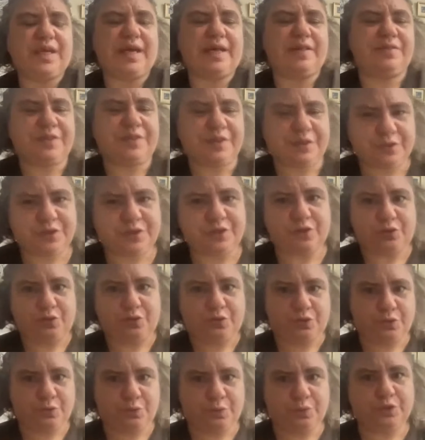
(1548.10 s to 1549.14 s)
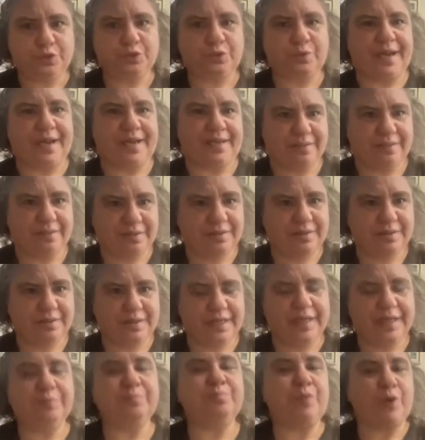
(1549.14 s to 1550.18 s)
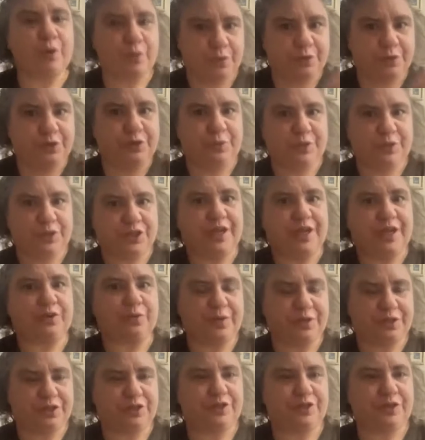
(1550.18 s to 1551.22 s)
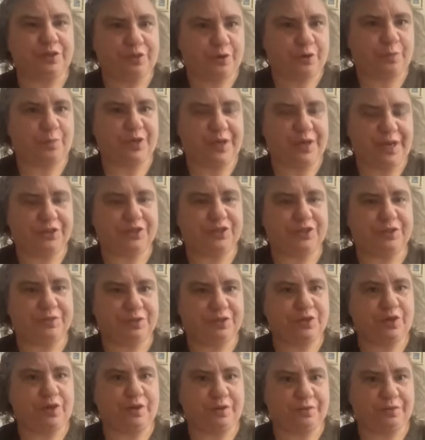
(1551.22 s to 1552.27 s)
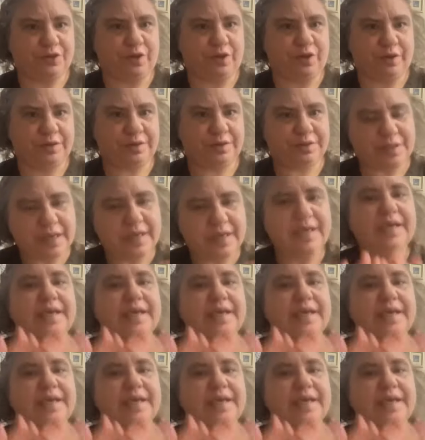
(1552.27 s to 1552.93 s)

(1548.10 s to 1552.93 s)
there's two trends in both Jewish and Christian interpretation of Song of Songs.